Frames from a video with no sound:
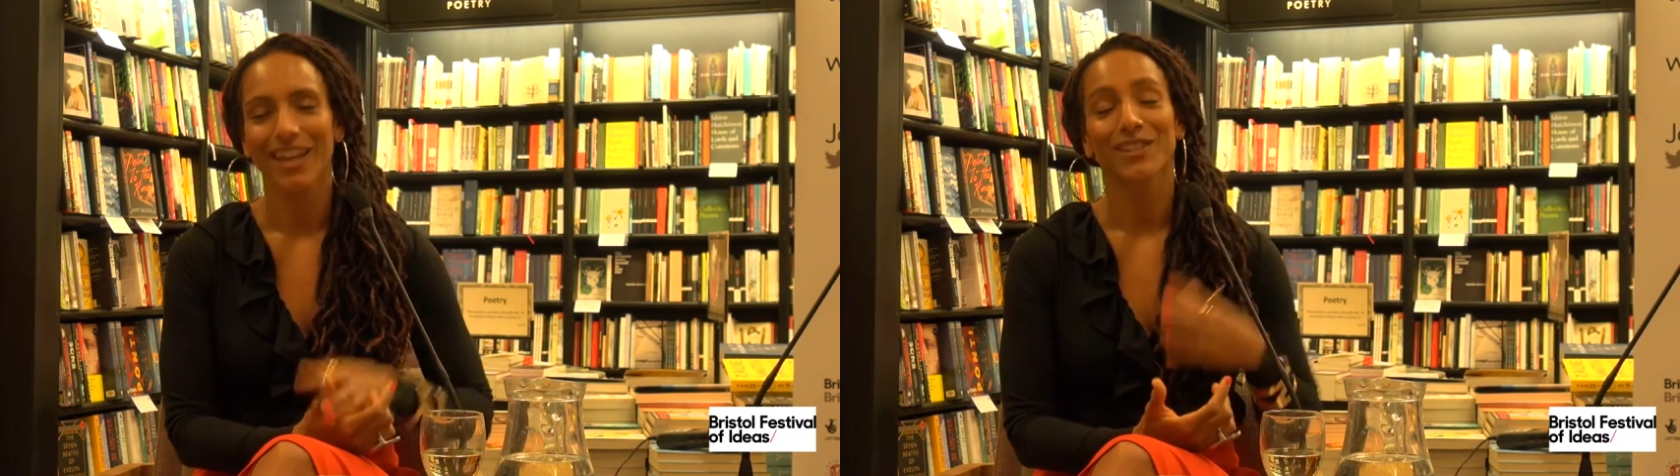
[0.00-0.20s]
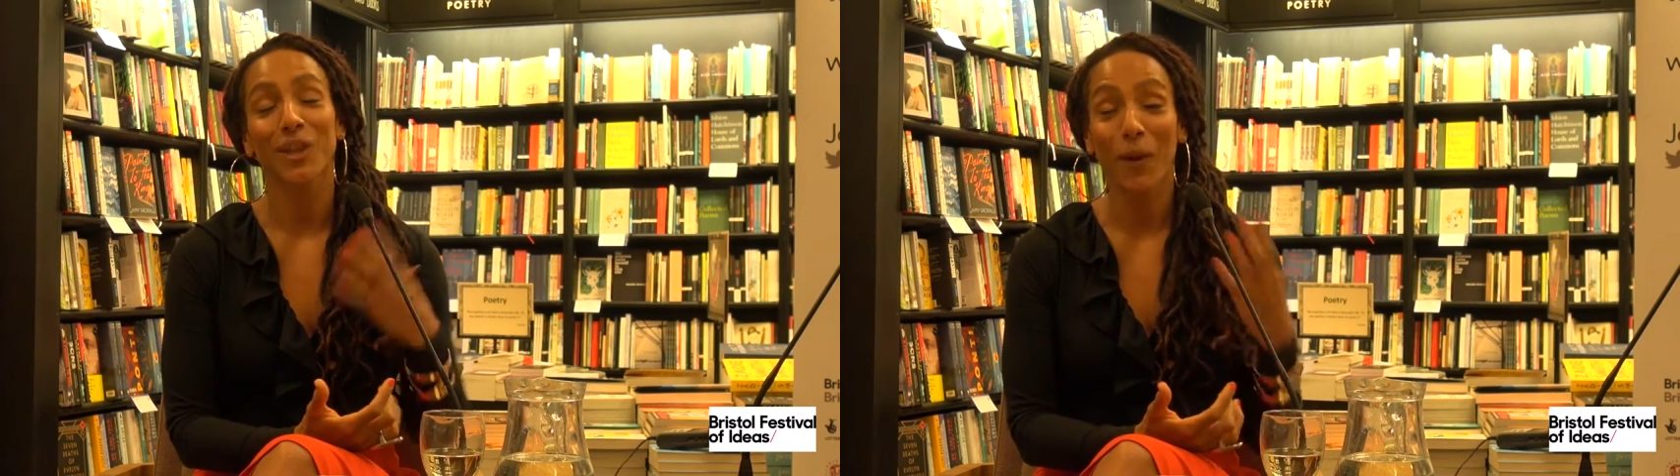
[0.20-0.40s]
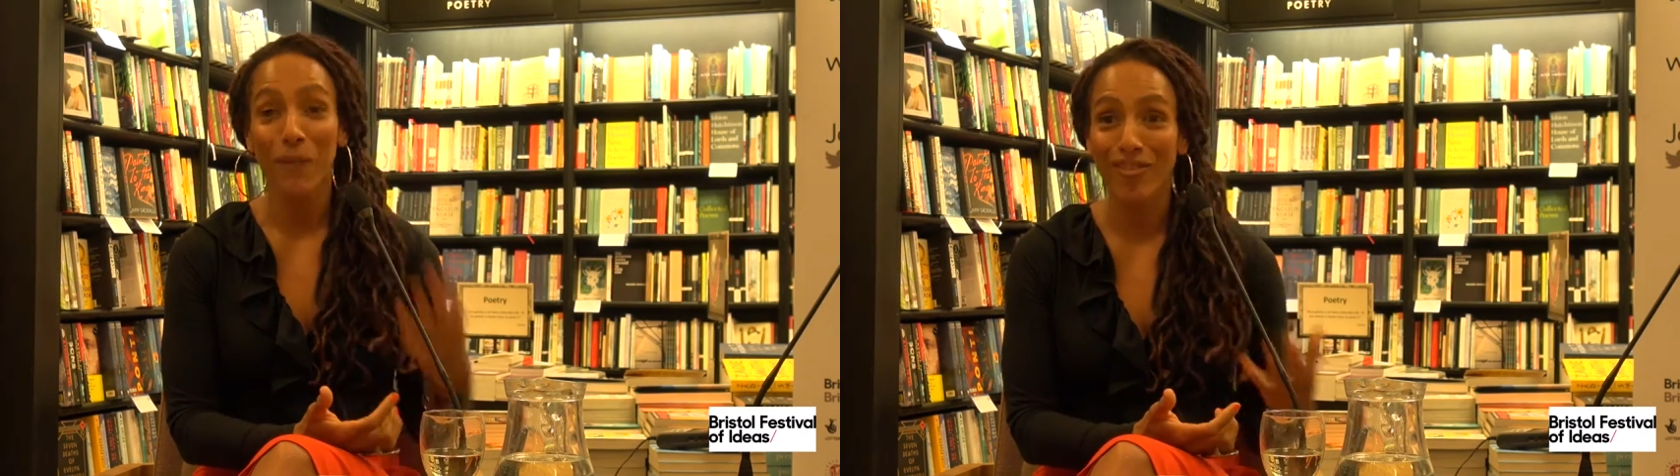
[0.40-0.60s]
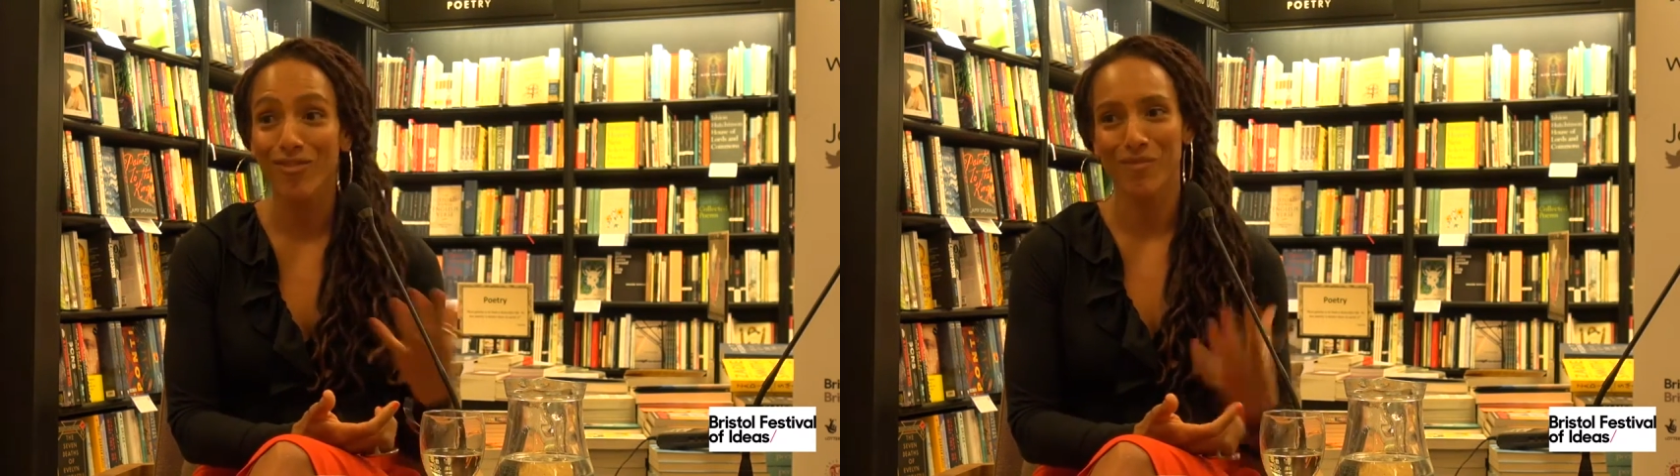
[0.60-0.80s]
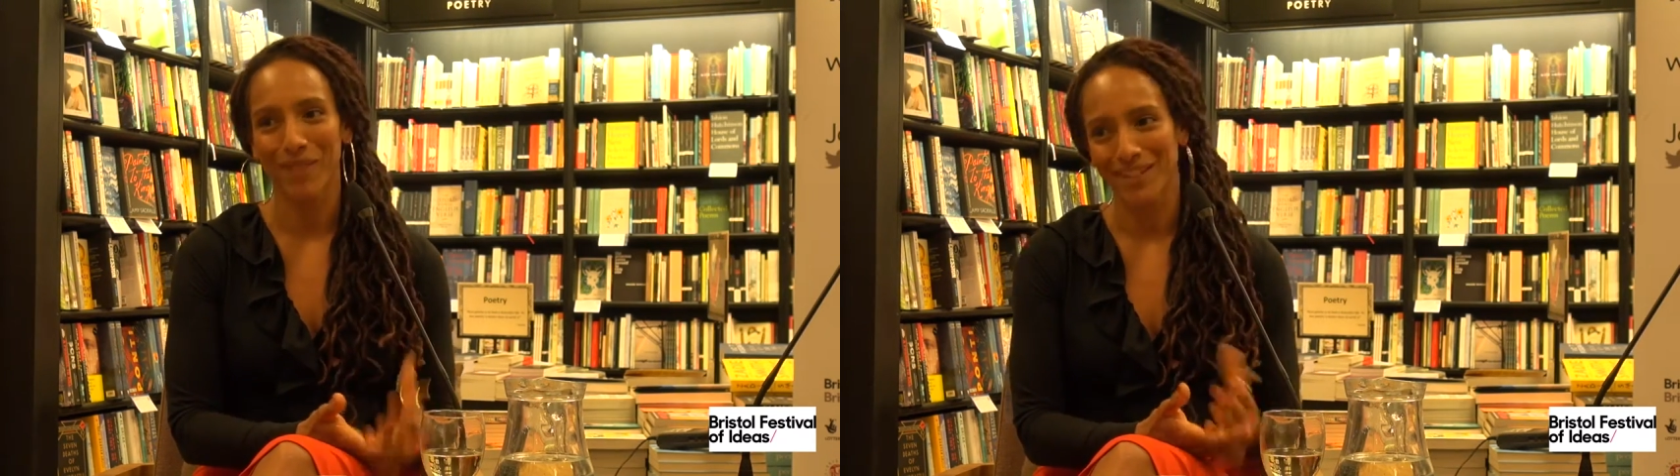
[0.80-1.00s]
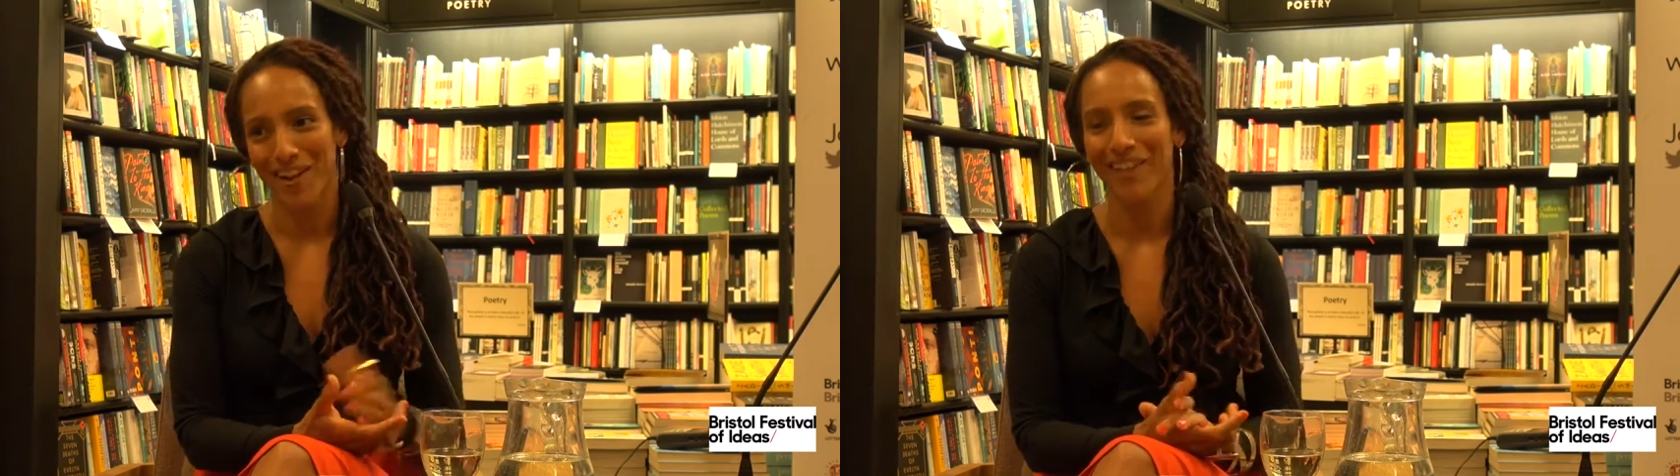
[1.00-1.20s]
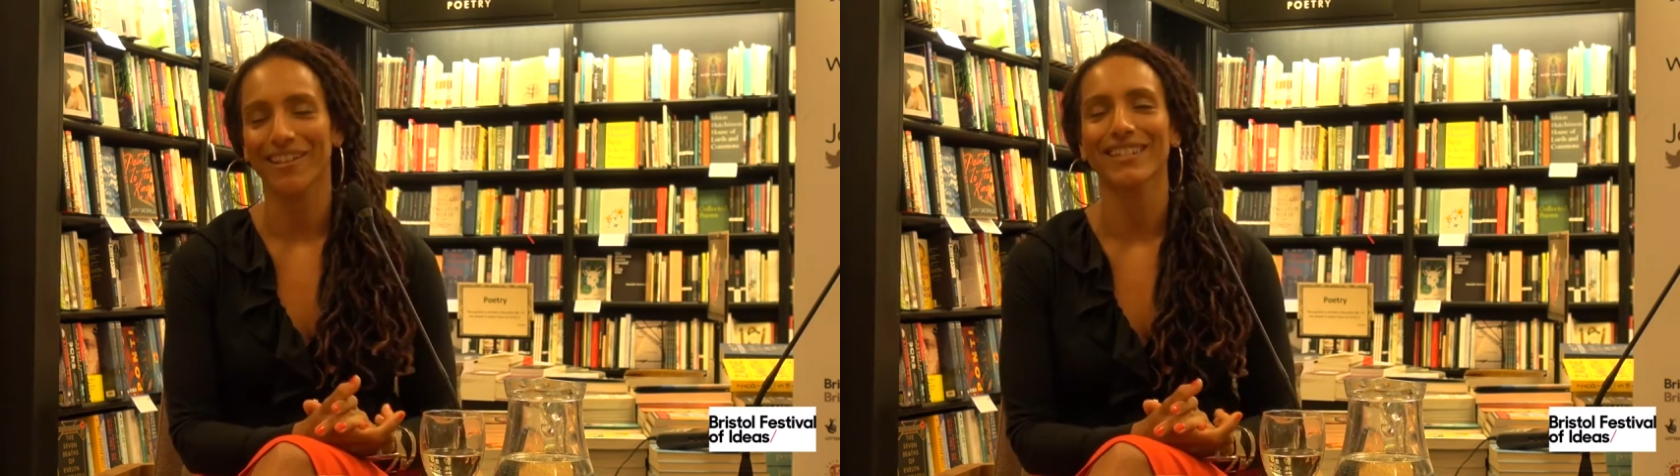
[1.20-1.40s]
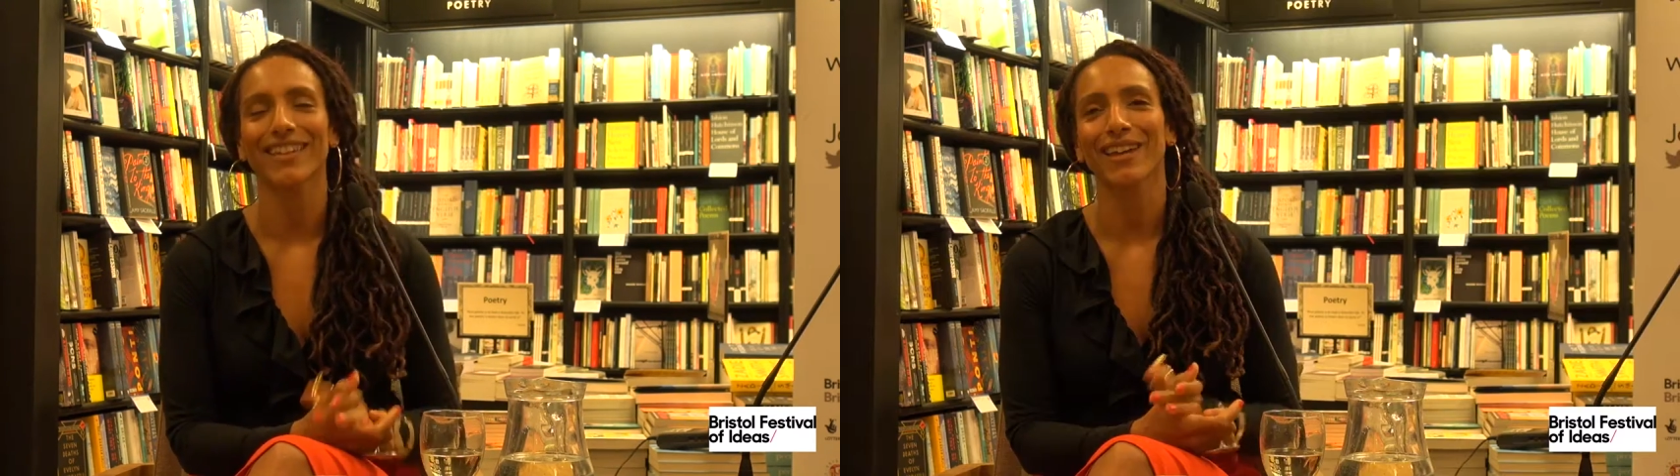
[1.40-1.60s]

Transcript: So I went through my diaries